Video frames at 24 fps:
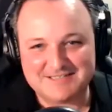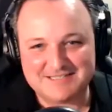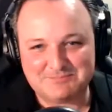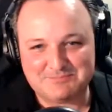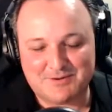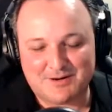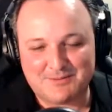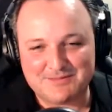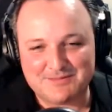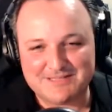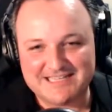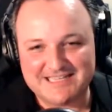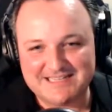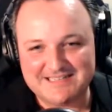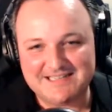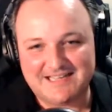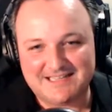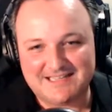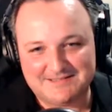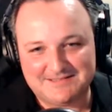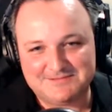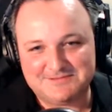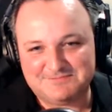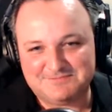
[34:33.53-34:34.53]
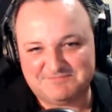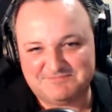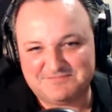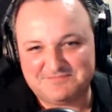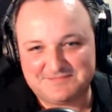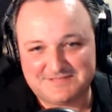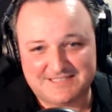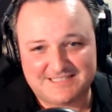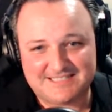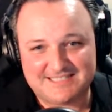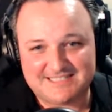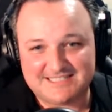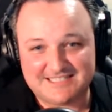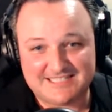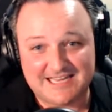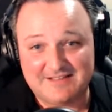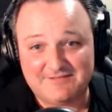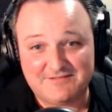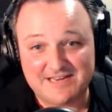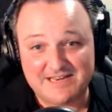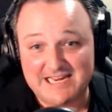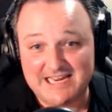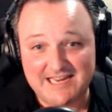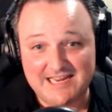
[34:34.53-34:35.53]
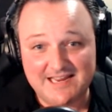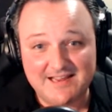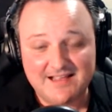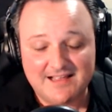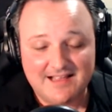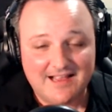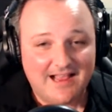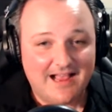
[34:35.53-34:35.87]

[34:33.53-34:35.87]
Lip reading: probably 70,